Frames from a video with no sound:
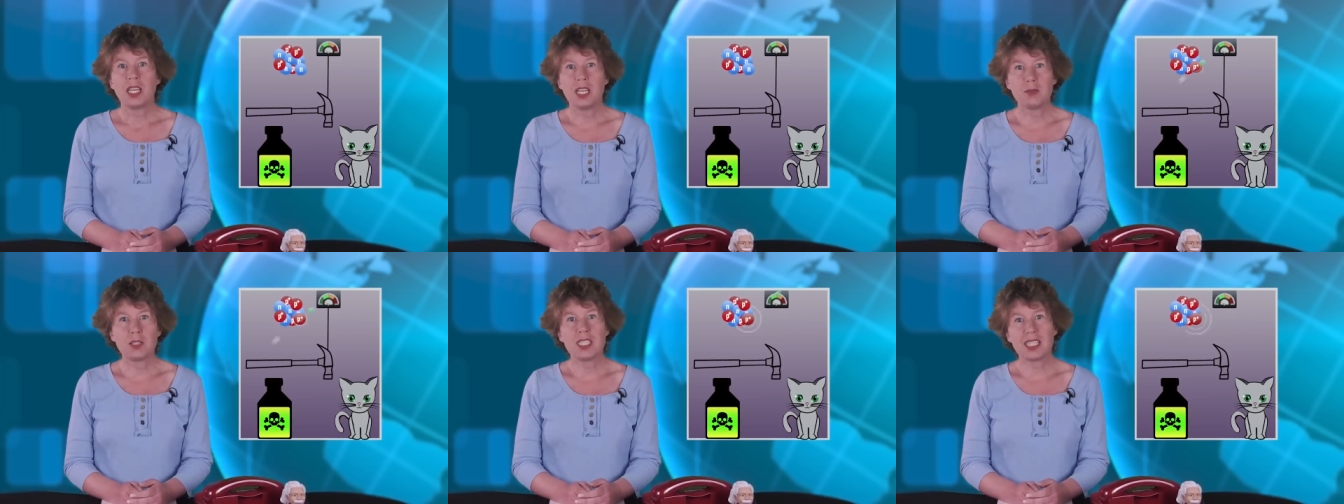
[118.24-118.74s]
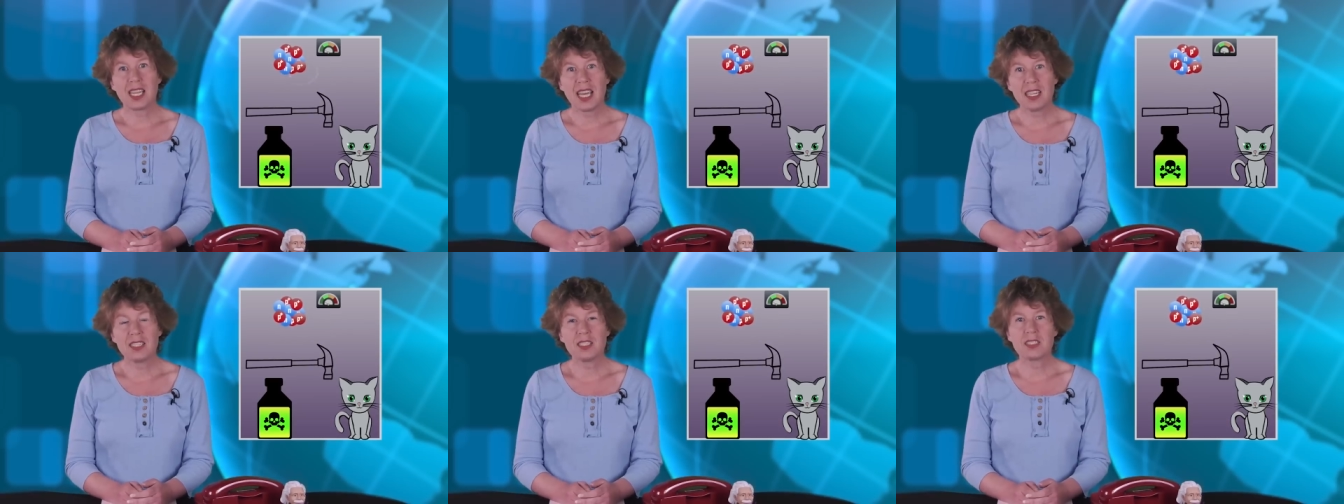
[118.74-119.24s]
If it
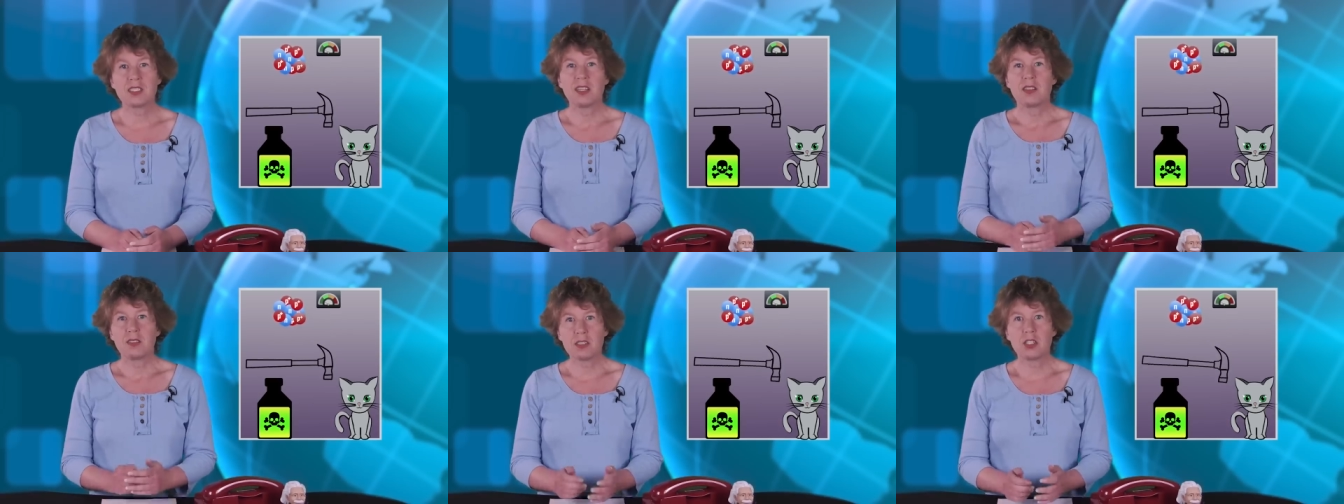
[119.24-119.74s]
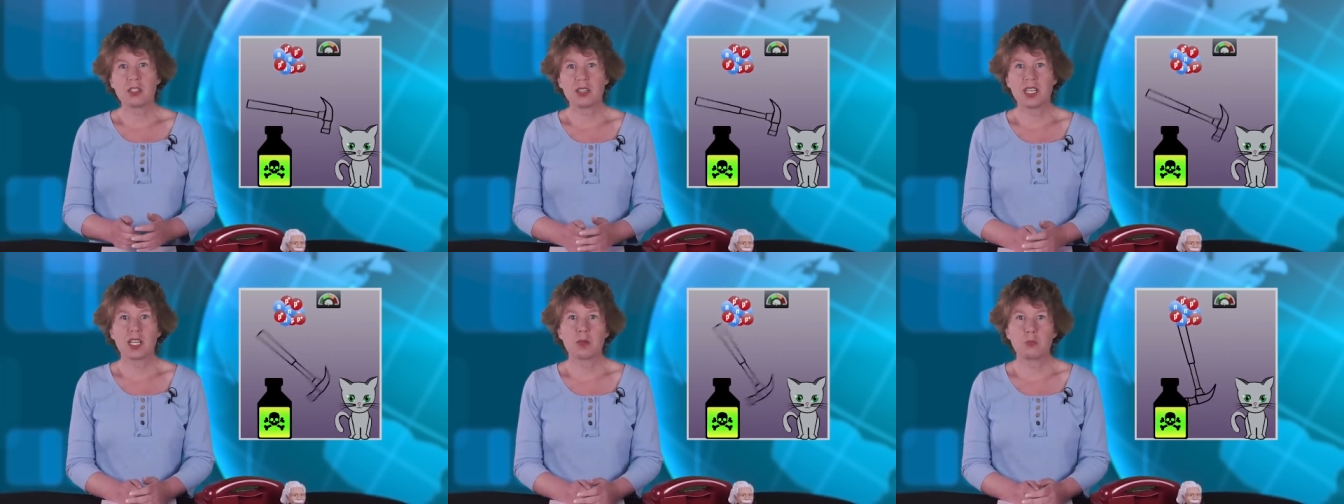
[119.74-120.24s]
decays, the
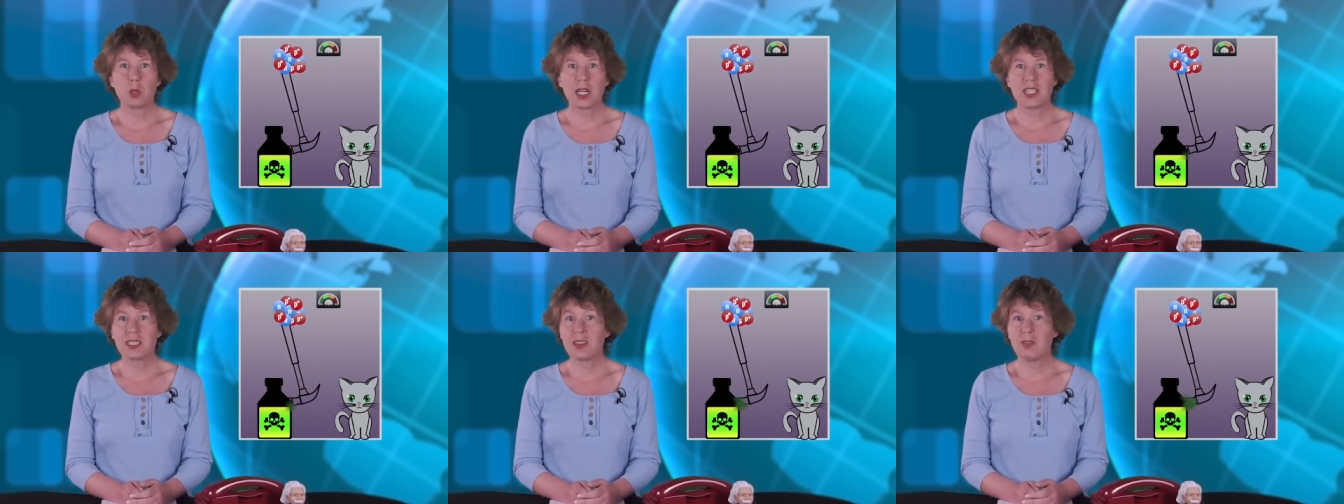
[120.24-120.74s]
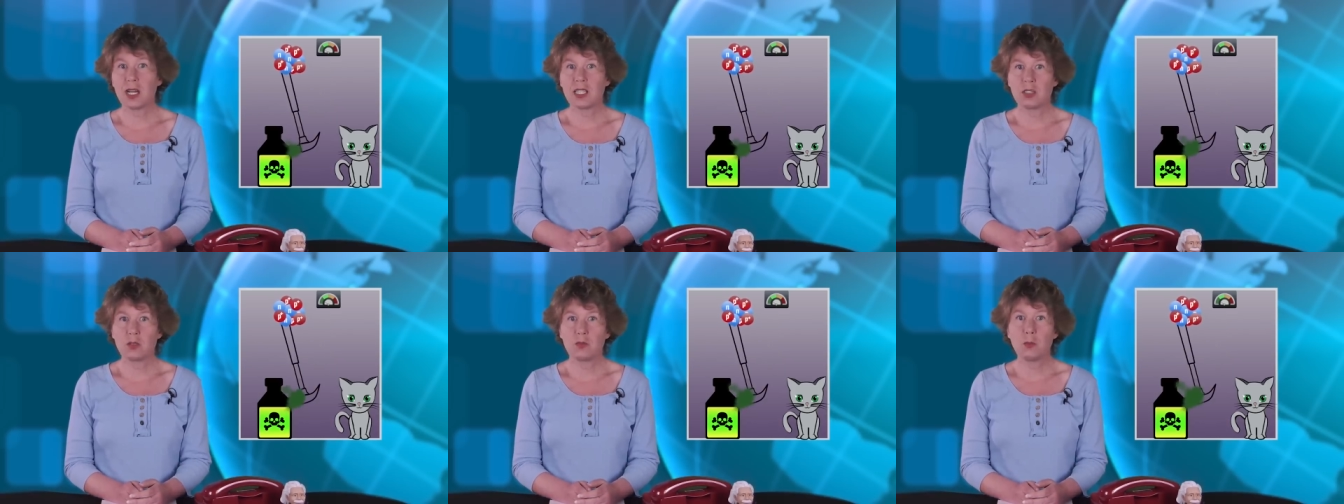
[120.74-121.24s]
trigger breaks the
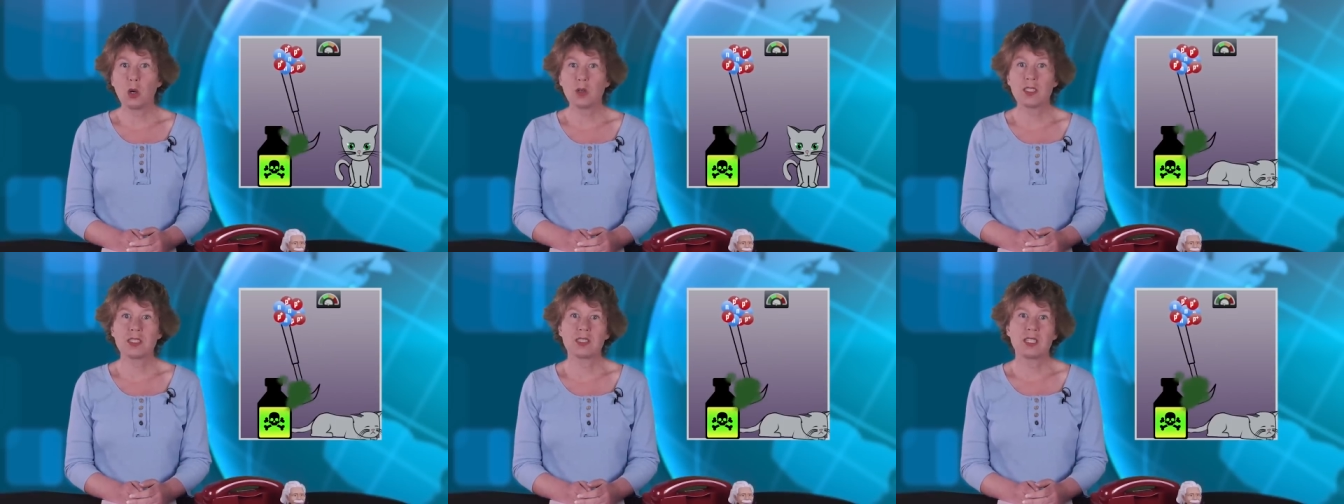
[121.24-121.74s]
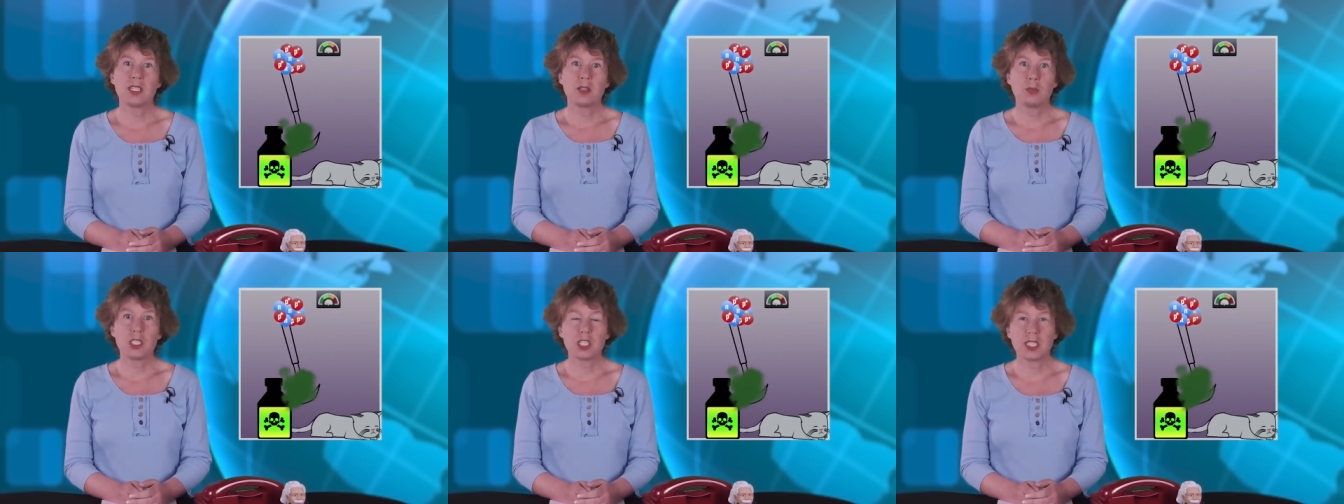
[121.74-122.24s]
vial of poison,
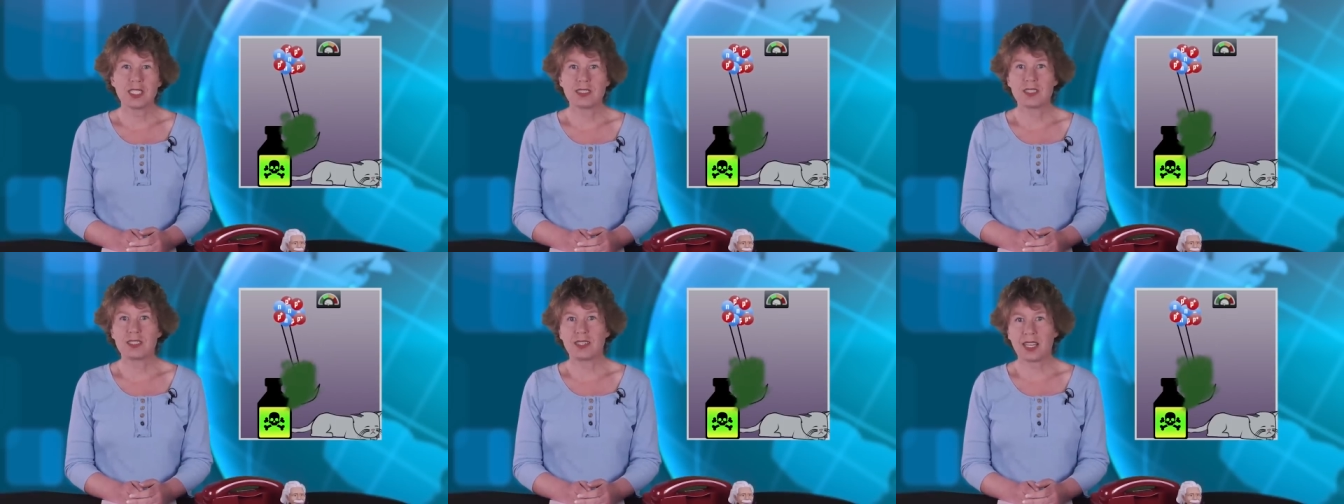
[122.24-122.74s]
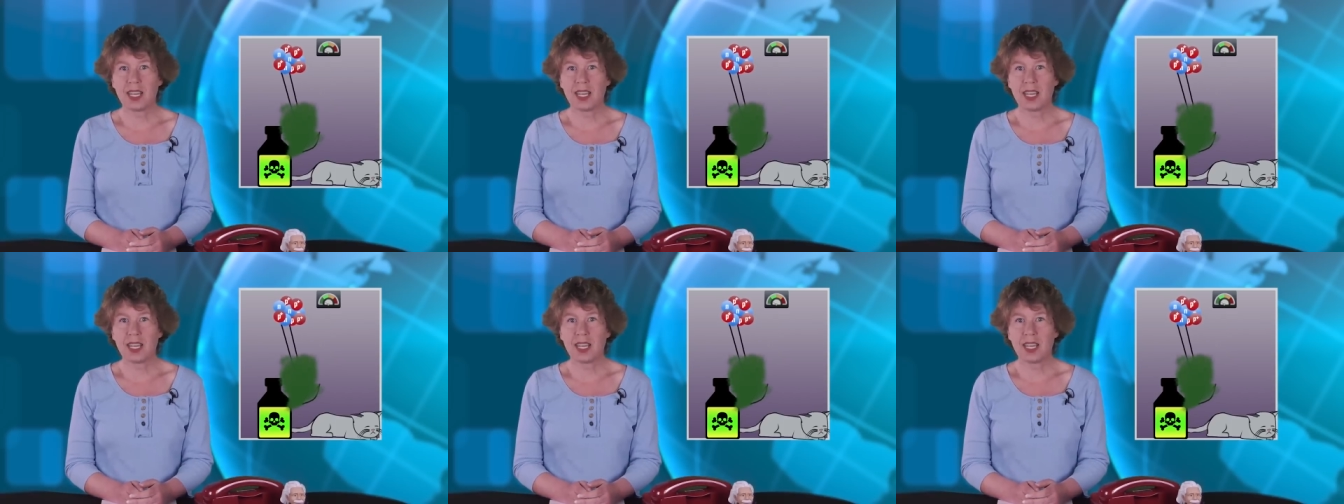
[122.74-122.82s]
which kills the